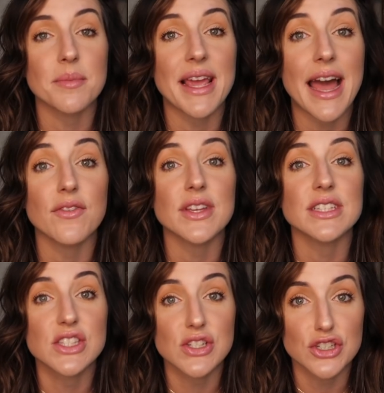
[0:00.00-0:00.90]
to be
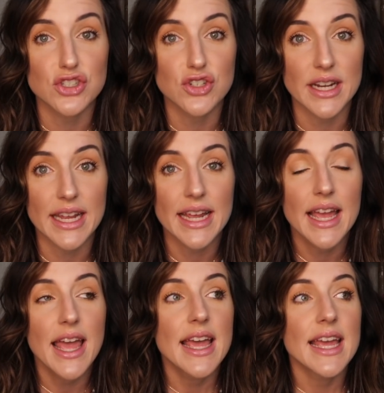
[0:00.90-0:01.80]
having surgery
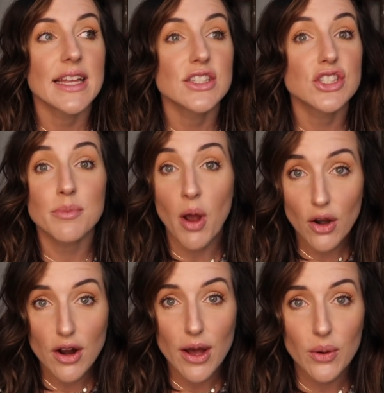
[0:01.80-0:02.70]

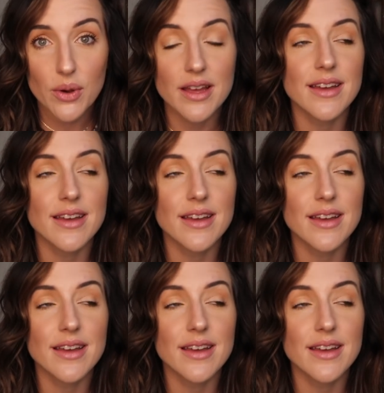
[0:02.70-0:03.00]
tomorrow.